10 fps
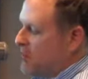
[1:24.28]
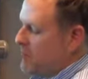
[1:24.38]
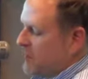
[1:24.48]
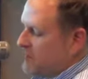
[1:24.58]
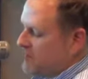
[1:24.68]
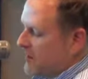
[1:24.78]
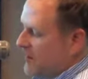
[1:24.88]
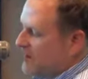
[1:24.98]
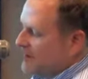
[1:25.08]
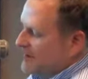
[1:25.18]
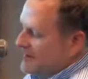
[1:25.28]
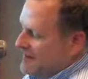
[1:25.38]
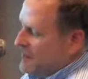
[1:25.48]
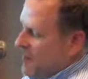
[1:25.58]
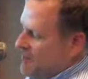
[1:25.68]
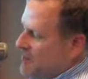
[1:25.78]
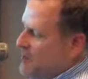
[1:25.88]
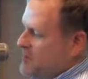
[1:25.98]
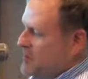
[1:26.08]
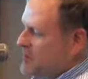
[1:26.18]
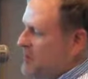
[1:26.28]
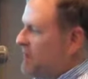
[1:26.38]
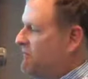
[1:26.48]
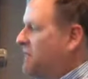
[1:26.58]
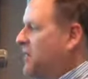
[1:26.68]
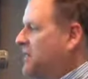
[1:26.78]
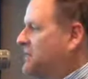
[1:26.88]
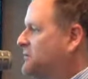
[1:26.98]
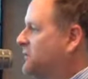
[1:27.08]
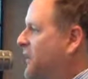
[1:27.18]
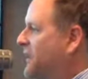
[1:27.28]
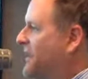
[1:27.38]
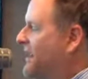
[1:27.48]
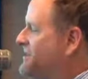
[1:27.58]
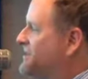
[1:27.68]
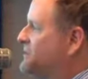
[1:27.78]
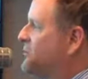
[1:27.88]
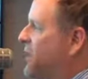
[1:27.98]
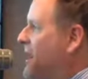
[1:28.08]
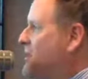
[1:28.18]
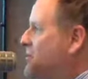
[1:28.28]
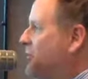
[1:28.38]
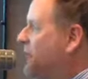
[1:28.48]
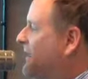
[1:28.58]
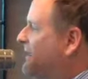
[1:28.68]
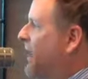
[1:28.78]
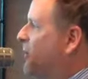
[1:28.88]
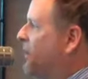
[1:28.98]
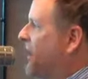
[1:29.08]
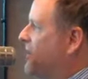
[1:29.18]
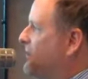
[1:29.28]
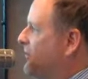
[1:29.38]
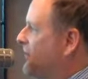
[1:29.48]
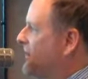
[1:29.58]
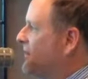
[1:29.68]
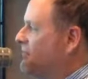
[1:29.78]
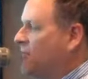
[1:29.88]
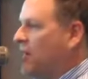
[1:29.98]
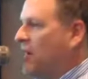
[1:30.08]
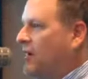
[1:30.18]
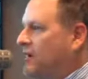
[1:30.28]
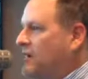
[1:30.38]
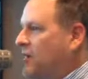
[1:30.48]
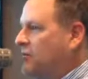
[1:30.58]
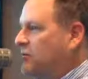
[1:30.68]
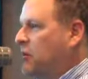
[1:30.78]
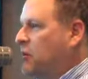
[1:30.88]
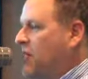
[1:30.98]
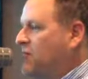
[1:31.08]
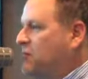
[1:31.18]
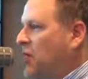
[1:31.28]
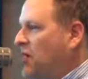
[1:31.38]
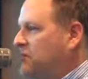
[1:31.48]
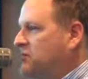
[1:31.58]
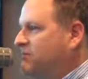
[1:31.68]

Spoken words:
but, I've always just thought funny is funny, and I don't think that way. I don't think of, throwing F-bombs.